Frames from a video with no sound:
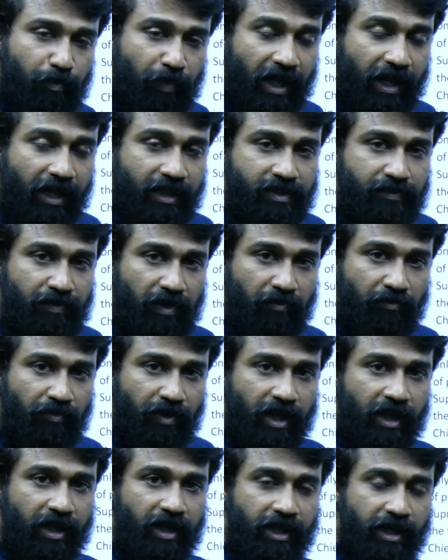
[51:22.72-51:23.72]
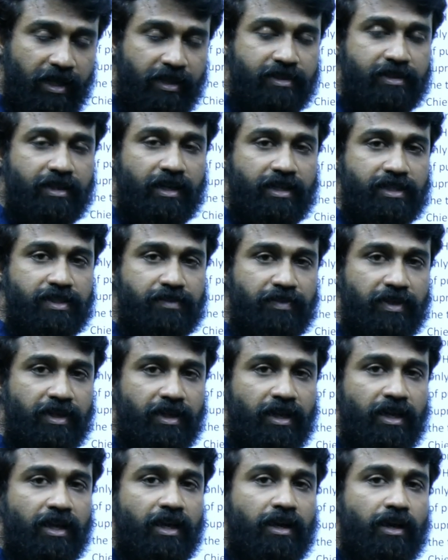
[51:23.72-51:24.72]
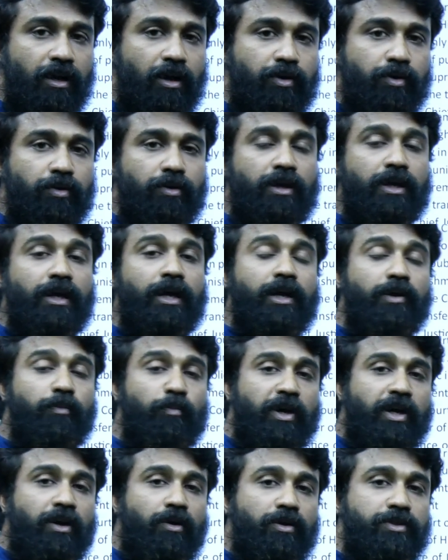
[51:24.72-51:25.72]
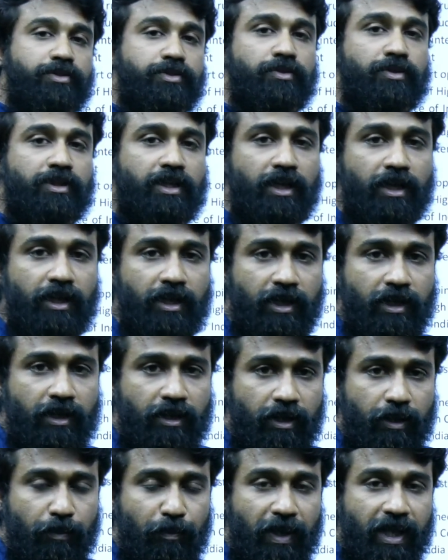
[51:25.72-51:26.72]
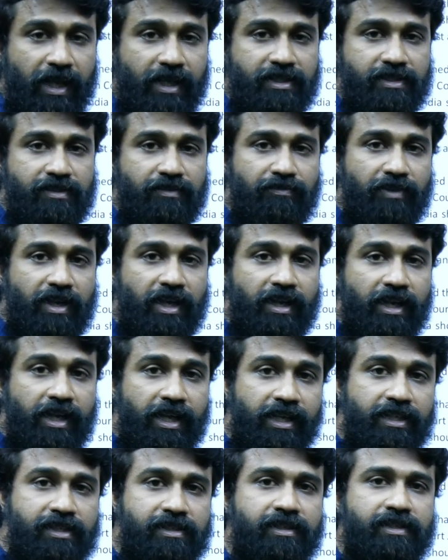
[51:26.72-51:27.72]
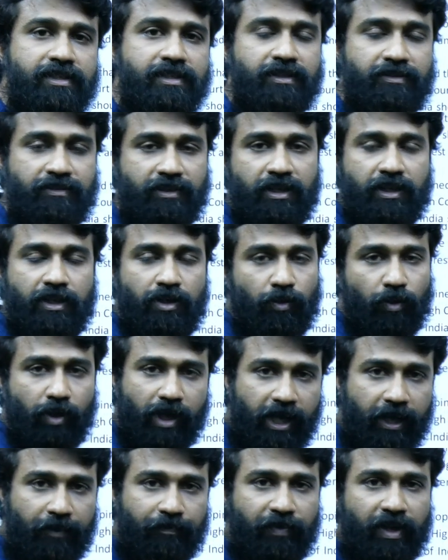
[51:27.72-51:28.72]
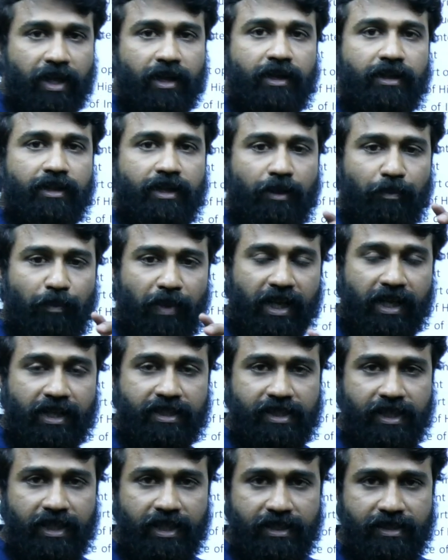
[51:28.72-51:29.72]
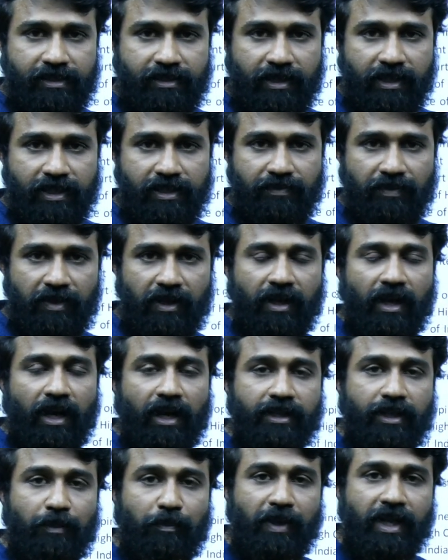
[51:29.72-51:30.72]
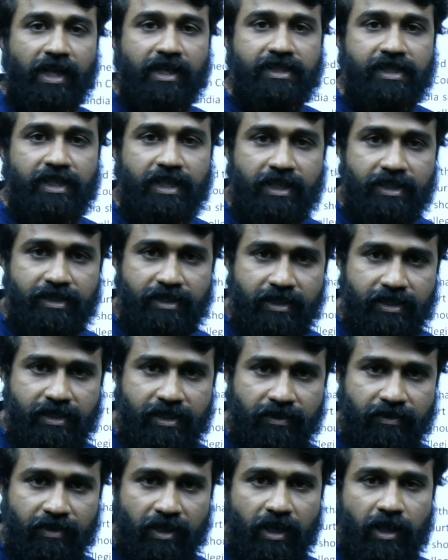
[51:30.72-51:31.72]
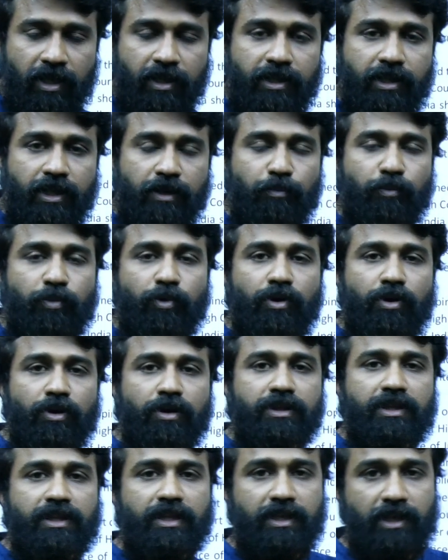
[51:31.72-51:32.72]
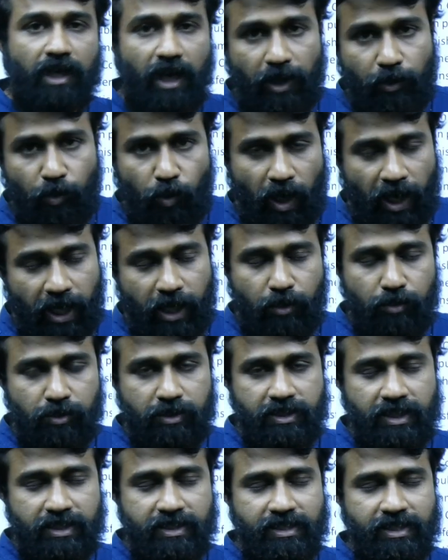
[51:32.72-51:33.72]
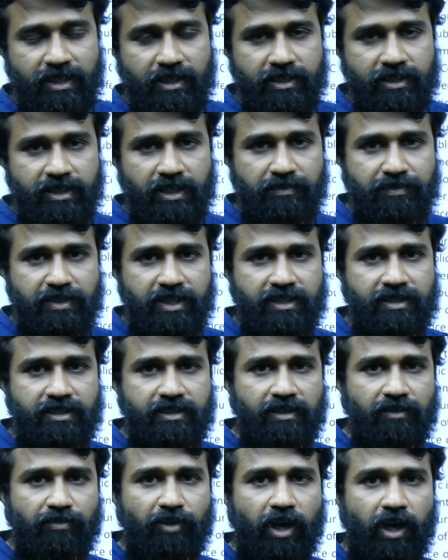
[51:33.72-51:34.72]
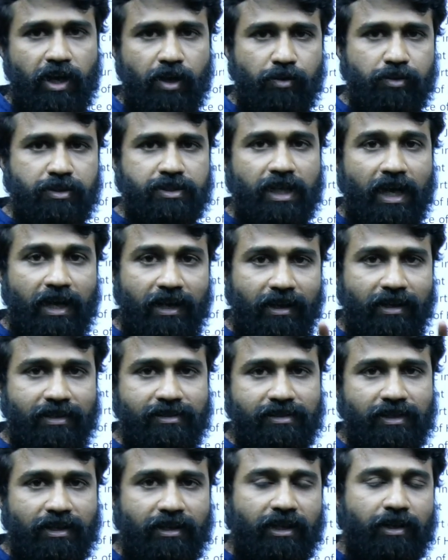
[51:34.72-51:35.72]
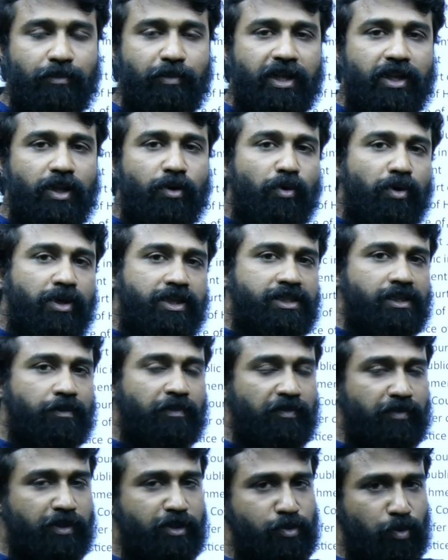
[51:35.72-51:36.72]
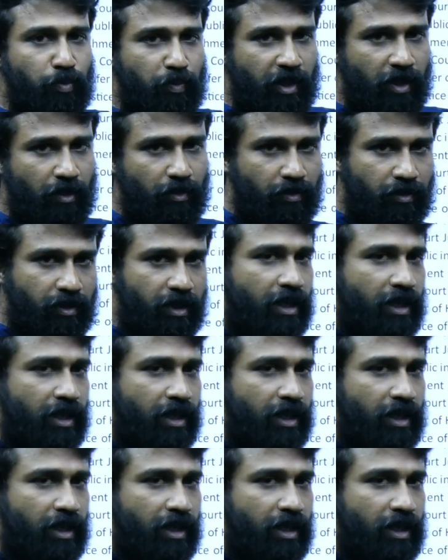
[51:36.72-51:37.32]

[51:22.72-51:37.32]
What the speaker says: place from where he is transferred, not and but also the place where he is received. Okay. The place he is transferred and the place he is received, the both the high court, the chief justice of high courts are consulted by the collegium of the Supreme Court.